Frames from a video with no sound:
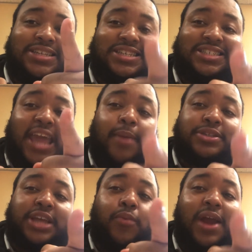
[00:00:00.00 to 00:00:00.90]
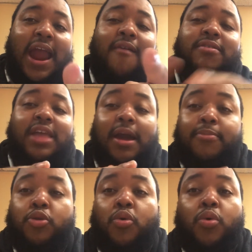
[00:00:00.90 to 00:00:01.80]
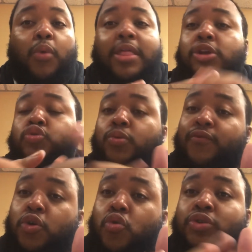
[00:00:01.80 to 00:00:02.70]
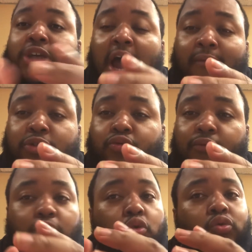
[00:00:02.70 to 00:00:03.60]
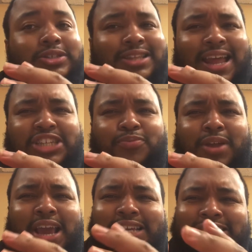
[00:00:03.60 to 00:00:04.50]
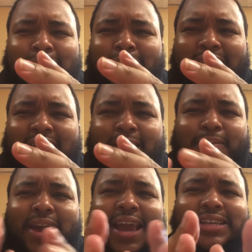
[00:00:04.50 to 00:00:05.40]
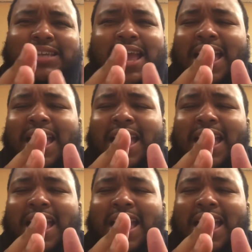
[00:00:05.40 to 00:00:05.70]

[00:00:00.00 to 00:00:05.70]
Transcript: to stay up to date with everything I'm doing, whether it's reviews, conference reviews, let's plays, DemiGod plays.